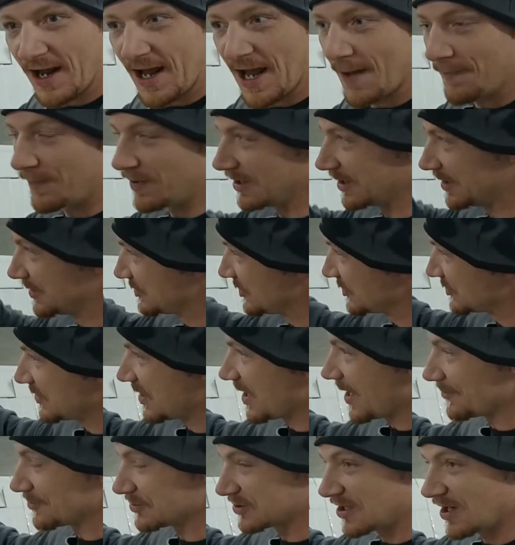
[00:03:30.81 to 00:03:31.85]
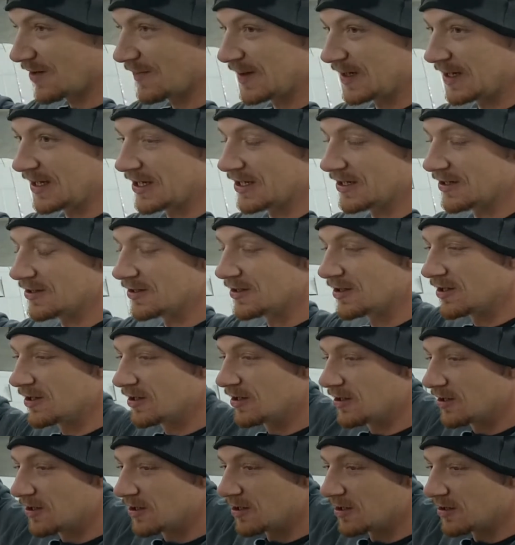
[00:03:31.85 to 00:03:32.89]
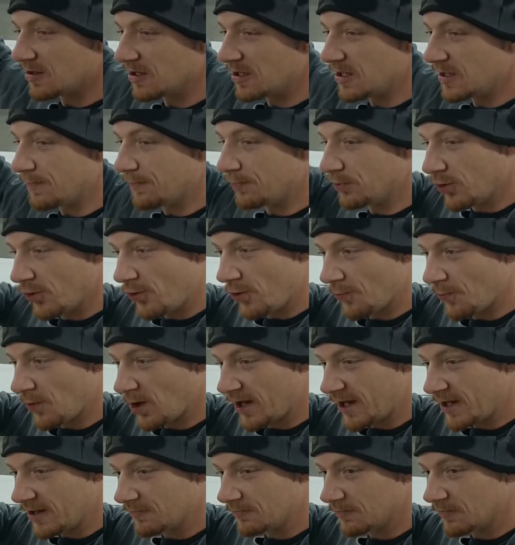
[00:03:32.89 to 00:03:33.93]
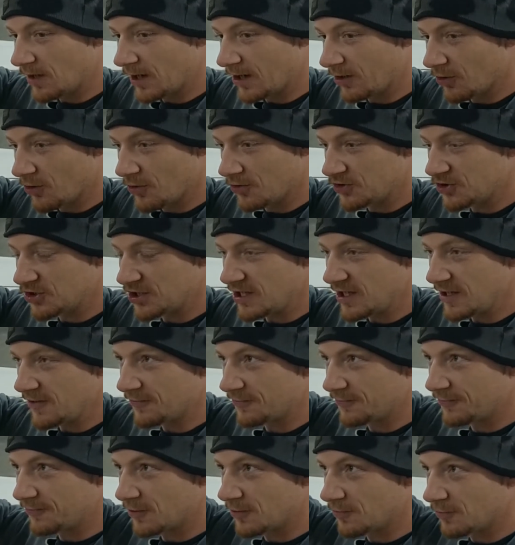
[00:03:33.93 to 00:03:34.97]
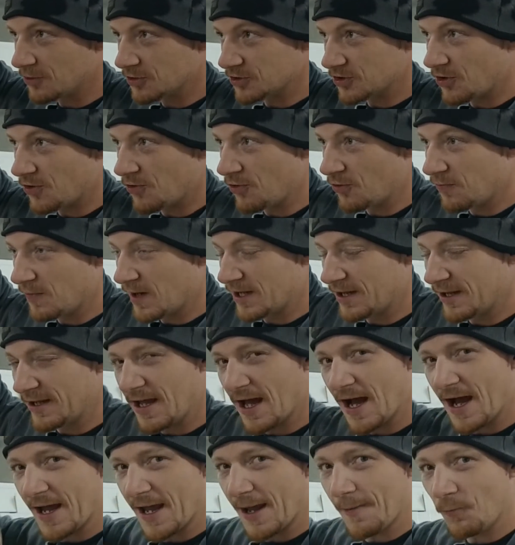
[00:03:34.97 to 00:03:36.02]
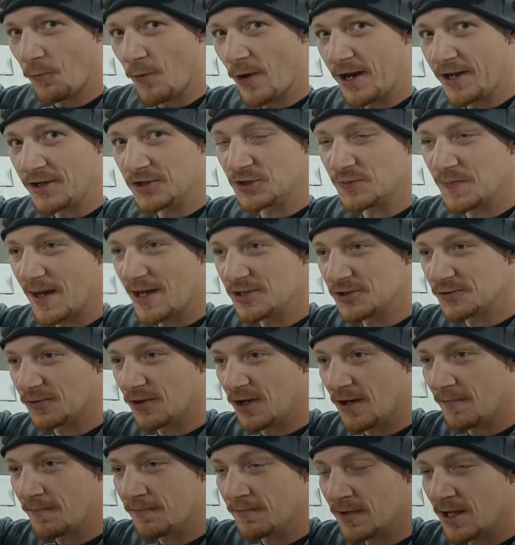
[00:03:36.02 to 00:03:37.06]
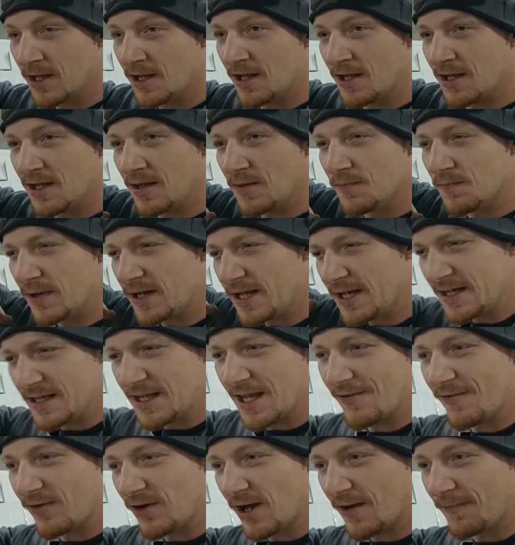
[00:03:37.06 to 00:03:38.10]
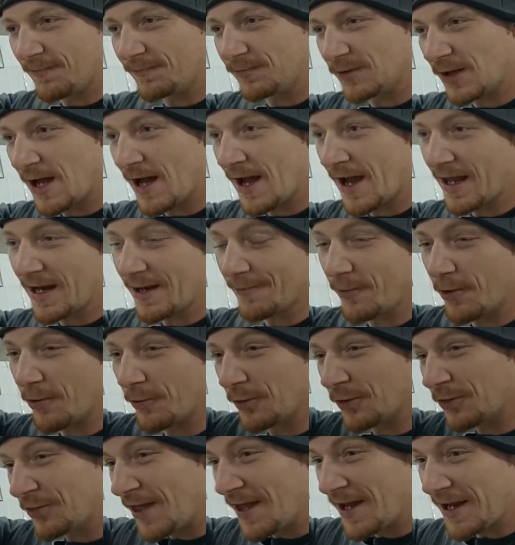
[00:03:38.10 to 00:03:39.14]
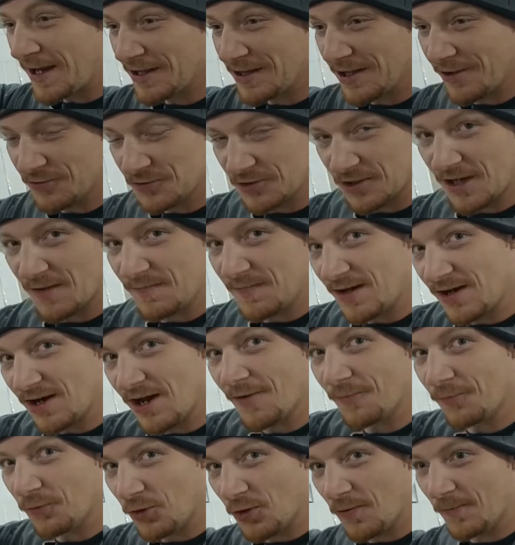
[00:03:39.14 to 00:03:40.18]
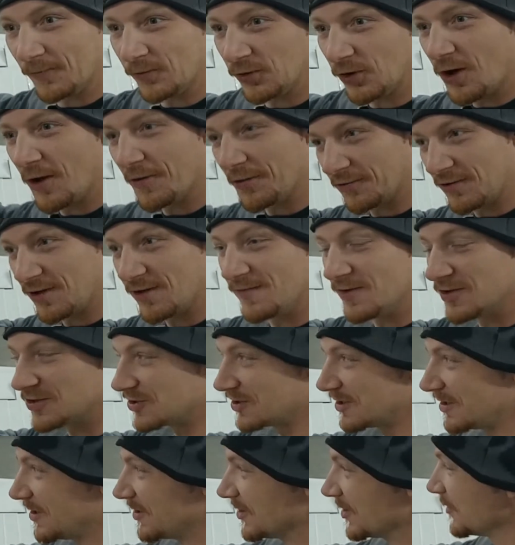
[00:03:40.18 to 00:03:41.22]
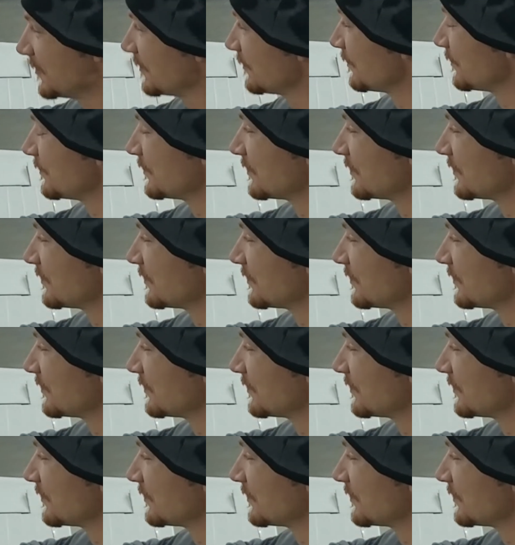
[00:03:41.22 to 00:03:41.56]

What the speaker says: to happen because this guy was coming in. The blue and white Aero Chief was owned by the guy I'm renting space from, but he'd given up flying, and we were thinking there was going to be enough room for all 3 of us in here.